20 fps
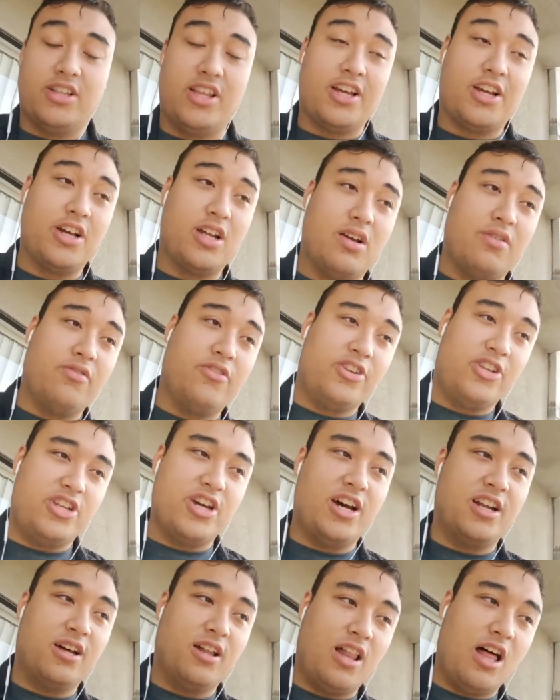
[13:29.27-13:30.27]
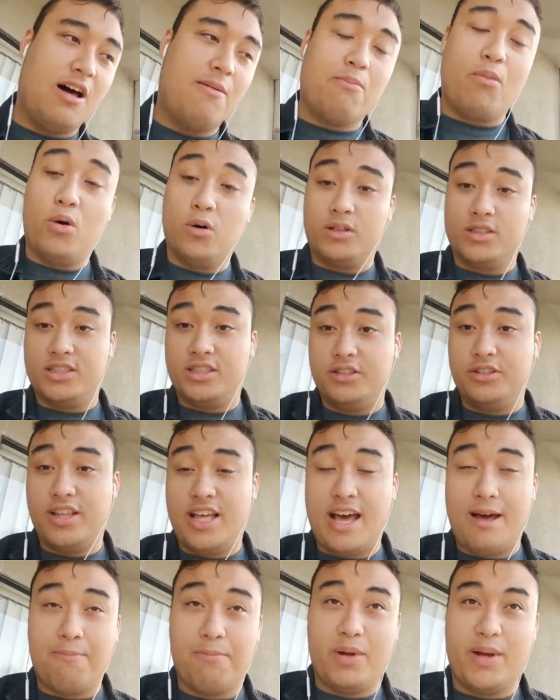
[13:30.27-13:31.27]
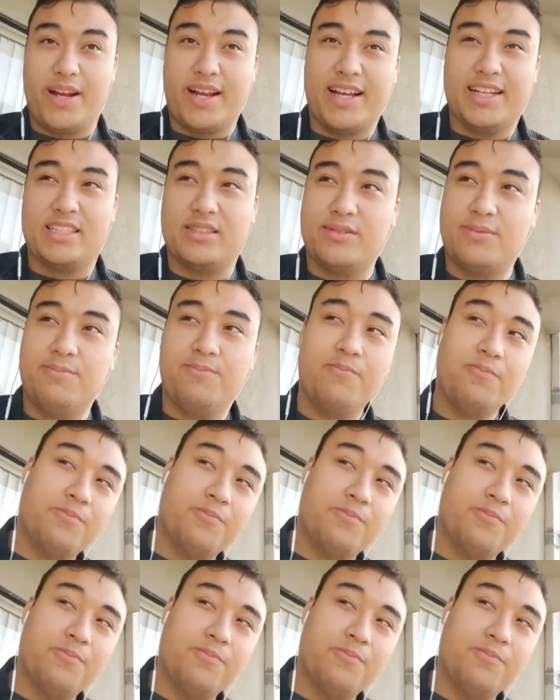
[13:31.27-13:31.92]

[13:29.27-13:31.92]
So they could have done a lot more to do that, but I guess